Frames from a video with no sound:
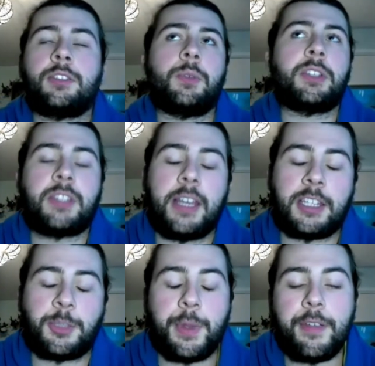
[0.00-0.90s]
to us the
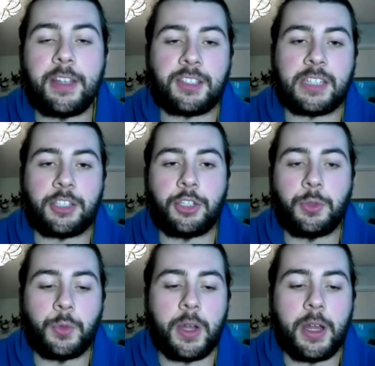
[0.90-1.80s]
experience that
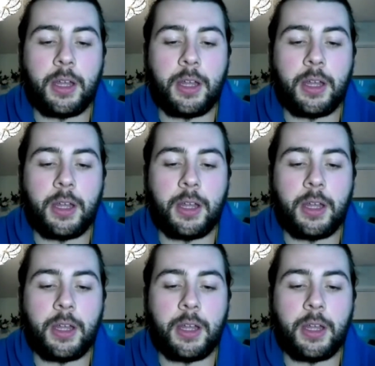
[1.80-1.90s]
you